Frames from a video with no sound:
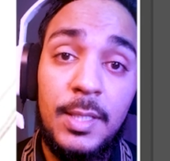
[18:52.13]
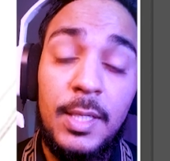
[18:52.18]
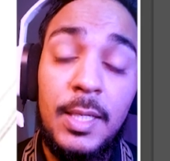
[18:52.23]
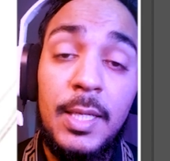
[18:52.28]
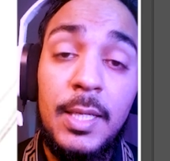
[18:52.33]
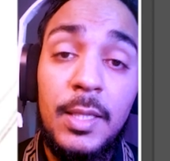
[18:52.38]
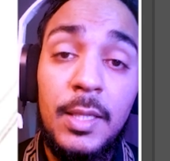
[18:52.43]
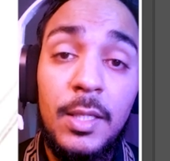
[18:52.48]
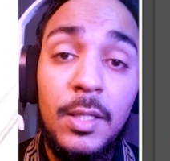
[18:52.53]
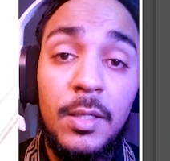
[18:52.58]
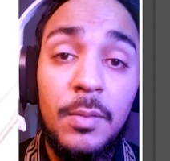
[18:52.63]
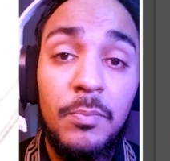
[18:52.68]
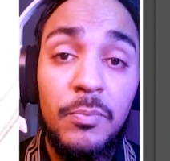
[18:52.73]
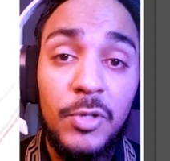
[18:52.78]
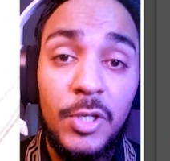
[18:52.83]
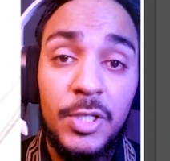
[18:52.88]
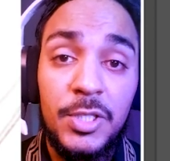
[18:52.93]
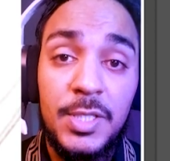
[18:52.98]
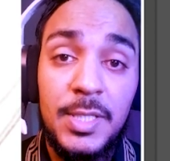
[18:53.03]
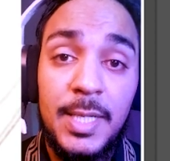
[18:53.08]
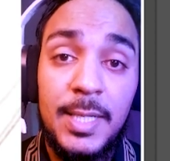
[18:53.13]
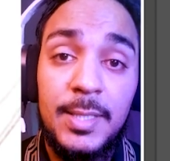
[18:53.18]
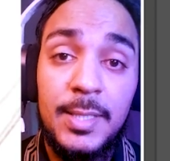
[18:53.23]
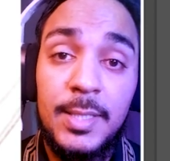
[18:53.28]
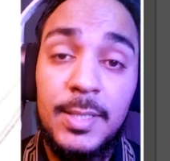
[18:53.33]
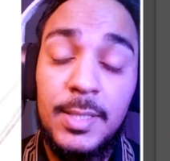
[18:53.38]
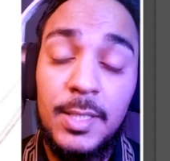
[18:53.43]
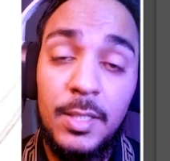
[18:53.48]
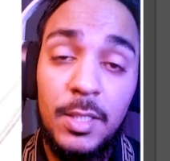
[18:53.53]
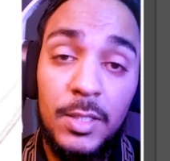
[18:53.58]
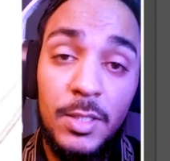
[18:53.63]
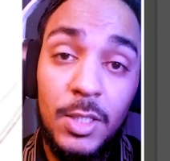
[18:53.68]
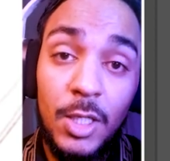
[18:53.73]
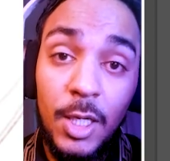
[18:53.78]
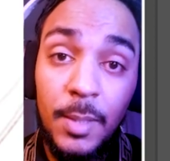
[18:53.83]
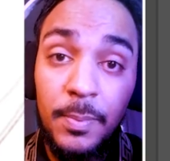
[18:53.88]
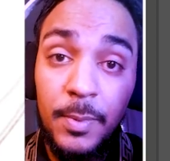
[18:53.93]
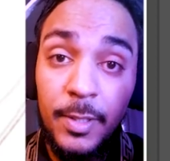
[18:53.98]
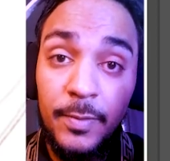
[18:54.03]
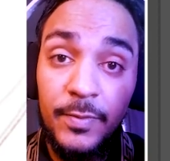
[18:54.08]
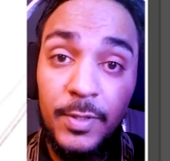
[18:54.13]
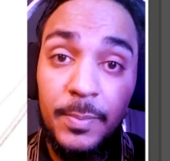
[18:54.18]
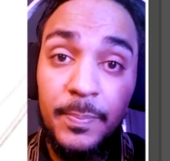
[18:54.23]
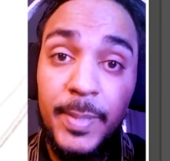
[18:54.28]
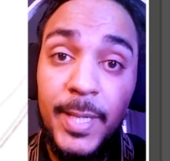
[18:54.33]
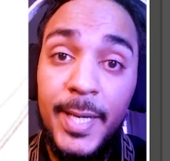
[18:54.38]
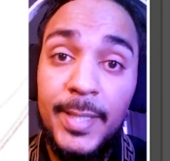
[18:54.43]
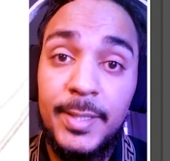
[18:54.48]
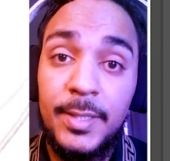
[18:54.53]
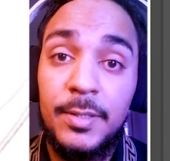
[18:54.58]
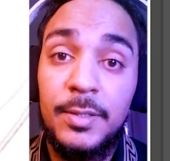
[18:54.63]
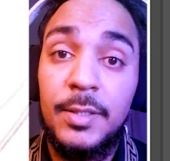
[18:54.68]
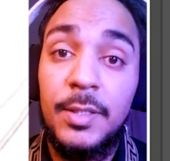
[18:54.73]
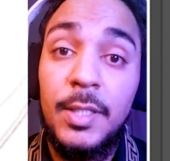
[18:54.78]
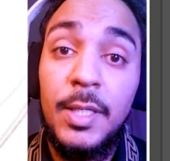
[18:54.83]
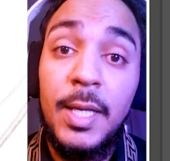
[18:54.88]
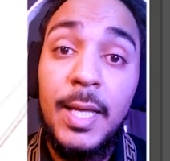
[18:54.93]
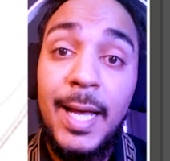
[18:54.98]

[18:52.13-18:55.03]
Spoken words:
in the brush settings at the top of the panel,